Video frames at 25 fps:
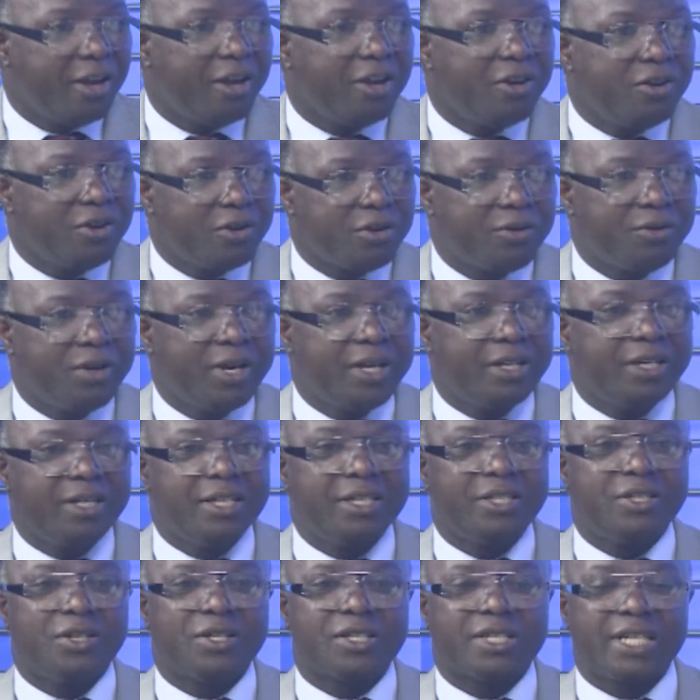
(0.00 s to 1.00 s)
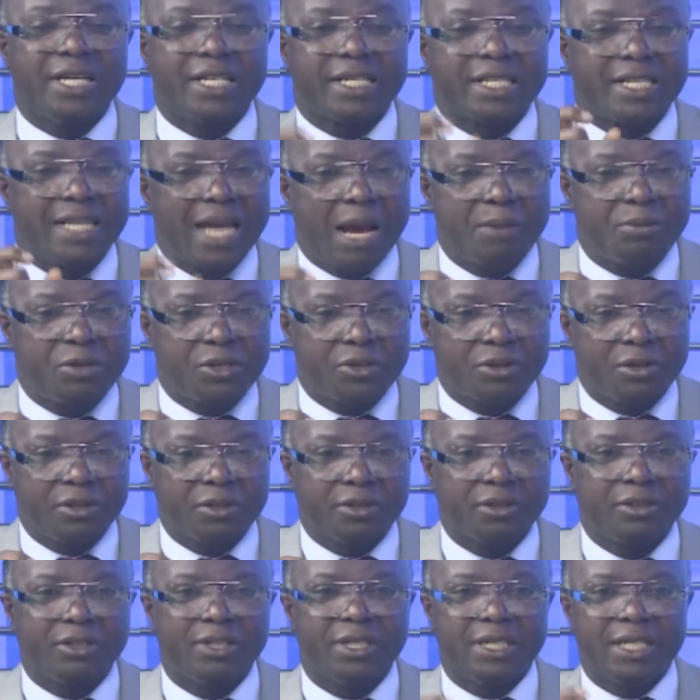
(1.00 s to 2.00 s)
Your grade is just a
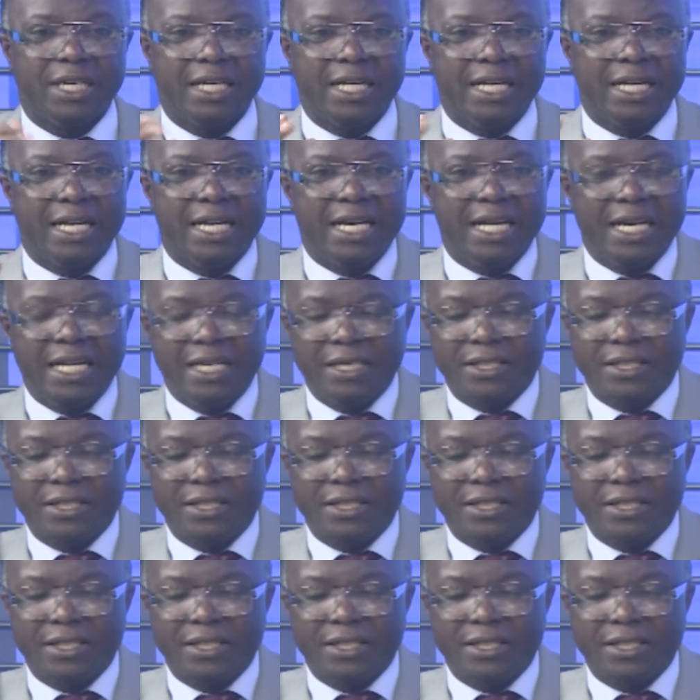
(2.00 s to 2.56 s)
snapshot in